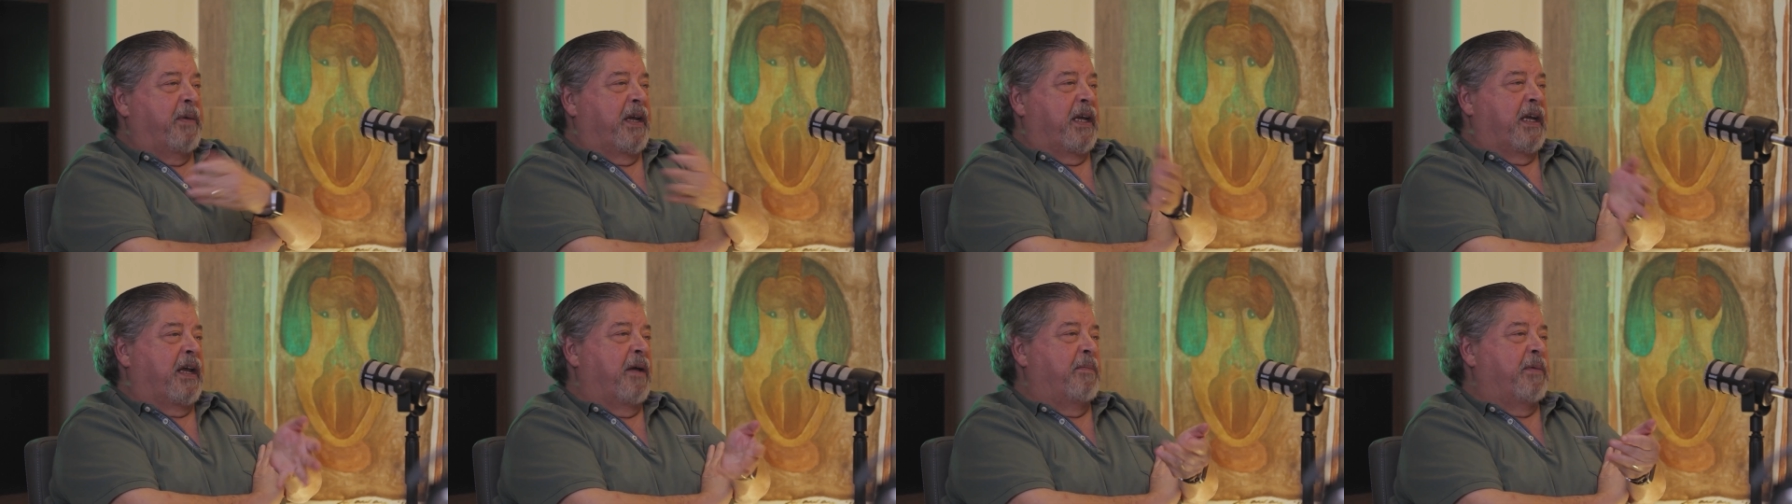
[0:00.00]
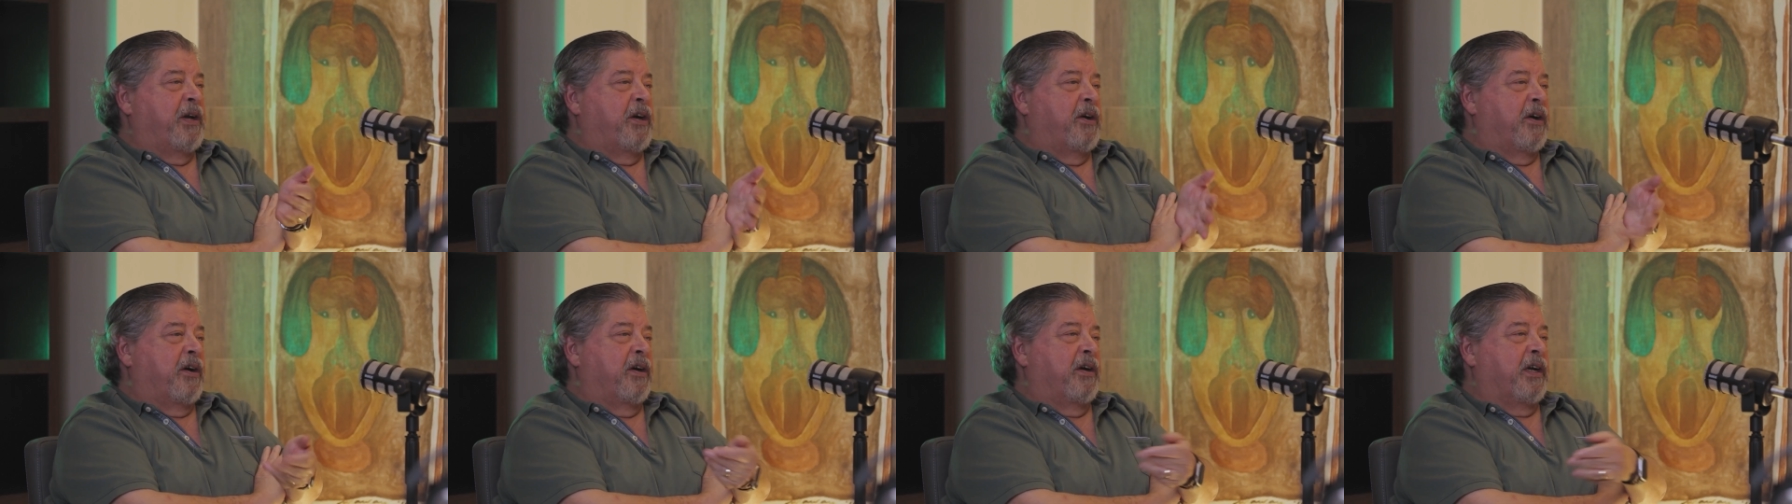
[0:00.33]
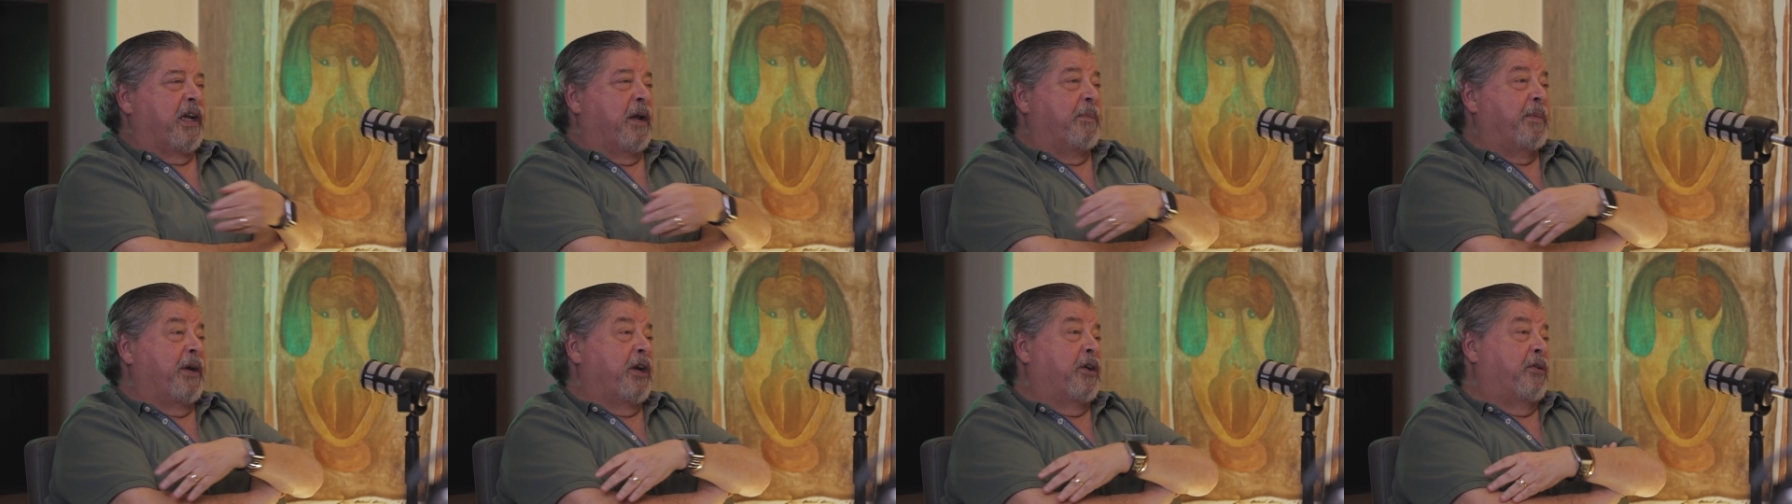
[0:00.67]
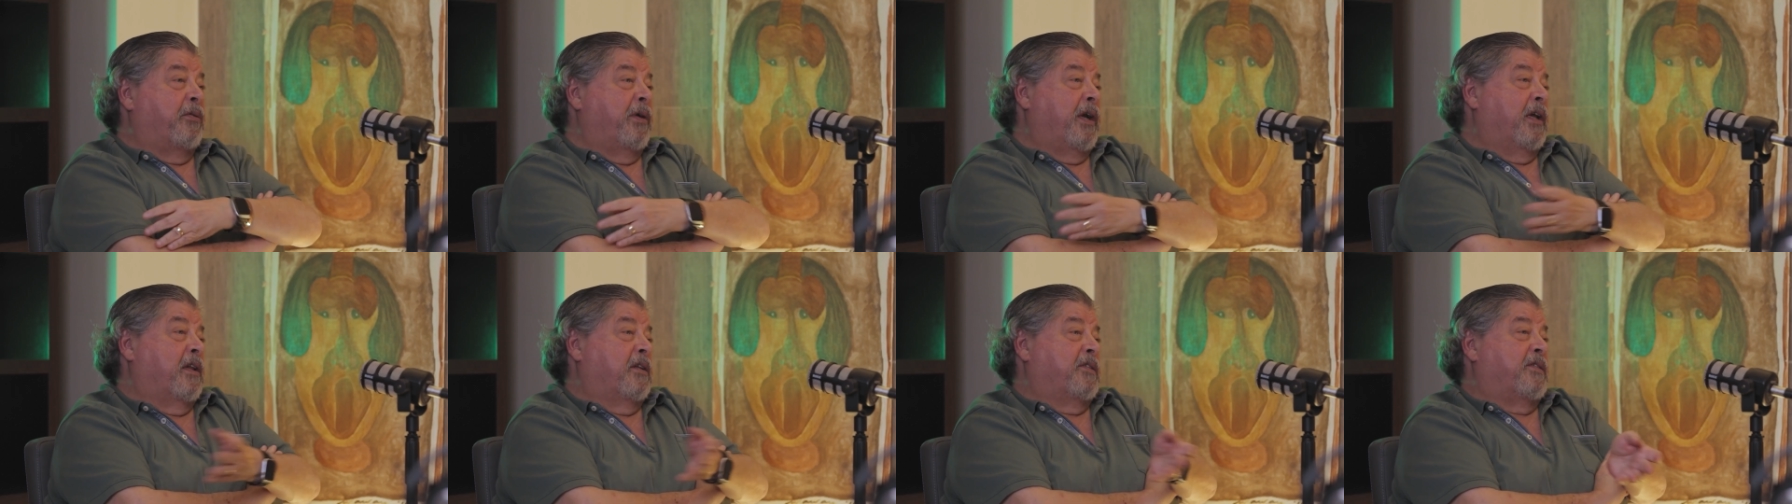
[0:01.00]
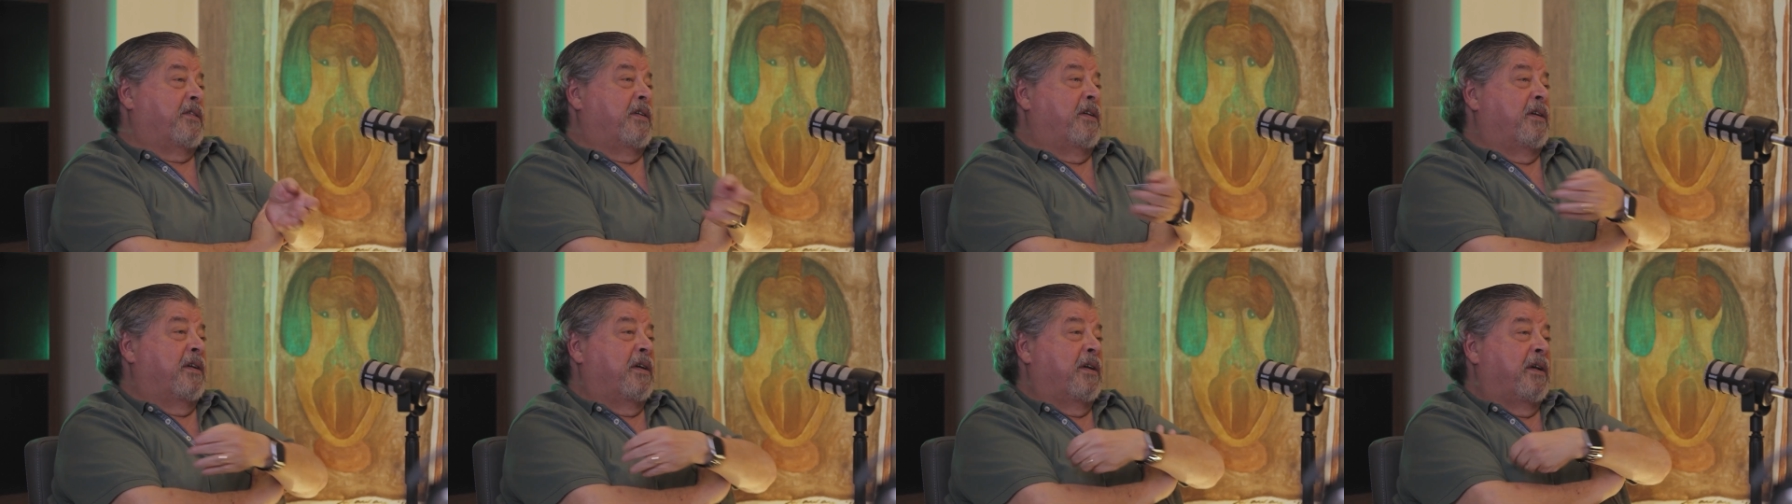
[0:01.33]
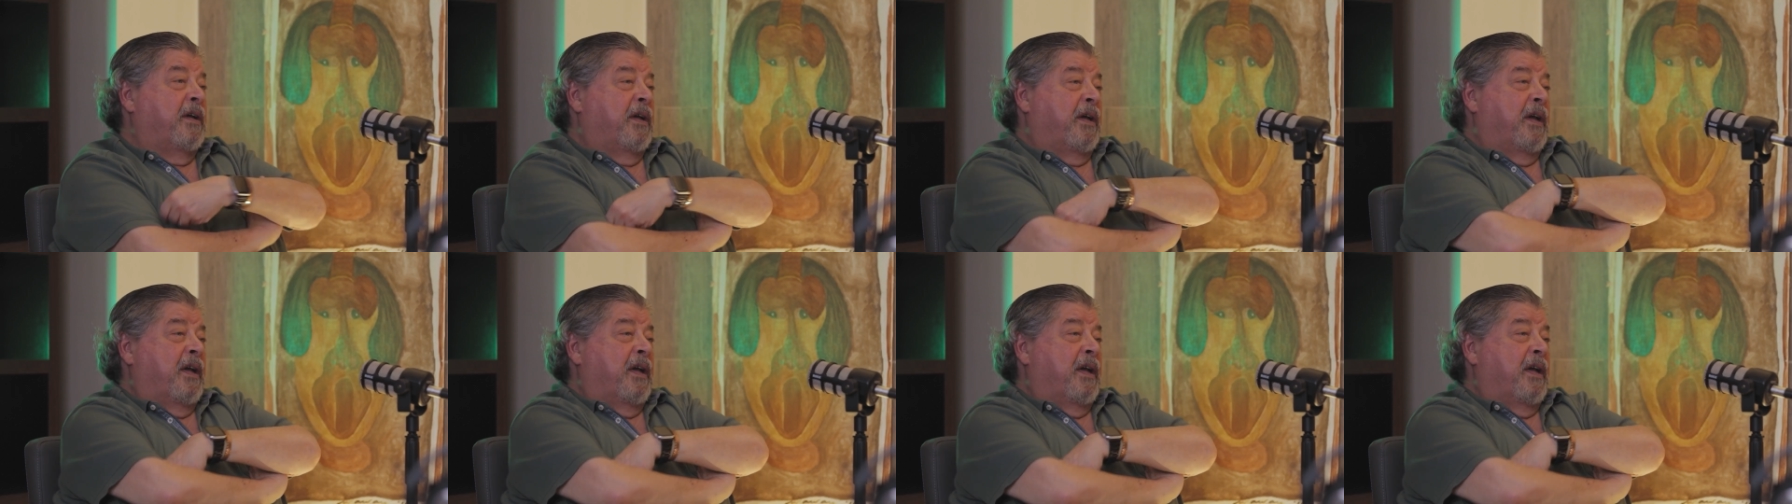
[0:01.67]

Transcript: give me give me your give me your reels."